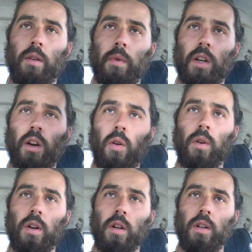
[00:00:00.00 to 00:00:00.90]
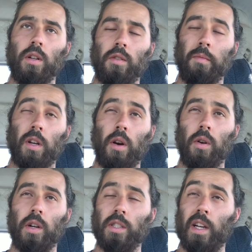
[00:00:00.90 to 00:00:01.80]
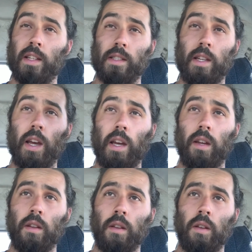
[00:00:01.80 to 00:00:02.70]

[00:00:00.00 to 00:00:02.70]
my coworker is my coworker's last day,